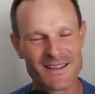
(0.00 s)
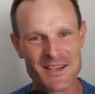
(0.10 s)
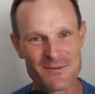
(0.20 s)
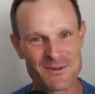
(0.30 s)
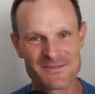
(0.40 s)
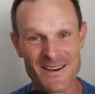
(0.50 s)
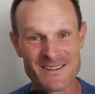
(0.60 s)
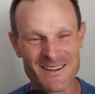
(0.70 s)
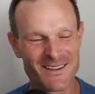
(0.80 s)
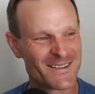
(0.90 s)
so much fun,
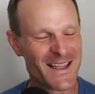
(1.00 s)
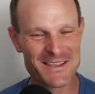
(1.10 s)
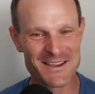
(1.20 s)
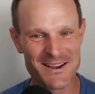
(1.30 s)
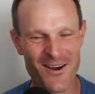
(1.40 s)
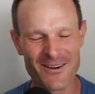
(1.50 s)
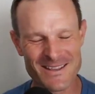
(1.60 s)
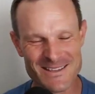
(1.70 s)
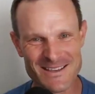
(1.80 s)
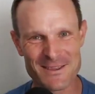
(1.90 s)
isn't it? I reckon
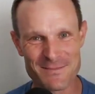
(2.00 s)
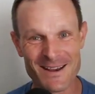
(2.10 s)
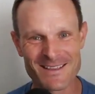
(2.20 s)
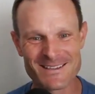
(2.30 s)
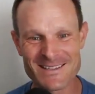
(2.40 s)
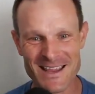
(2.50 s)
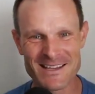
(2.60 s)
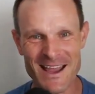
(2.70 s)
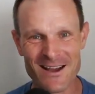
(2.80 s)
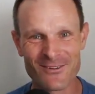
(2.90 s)
there's nothing better than just
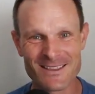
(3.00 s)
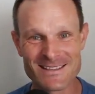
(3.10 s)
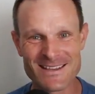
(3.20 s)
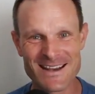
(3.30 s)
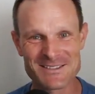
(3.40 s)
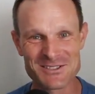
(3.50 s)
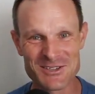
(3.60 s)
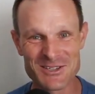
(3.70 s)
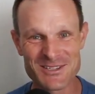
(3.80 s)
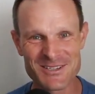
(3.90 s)
hanging out with the international
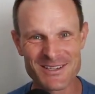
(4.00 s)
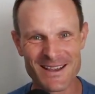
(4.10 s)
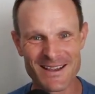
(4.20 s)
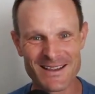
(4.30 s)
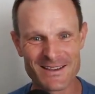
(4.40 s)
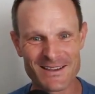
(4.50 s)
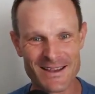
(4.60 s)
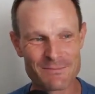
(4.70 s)
students, and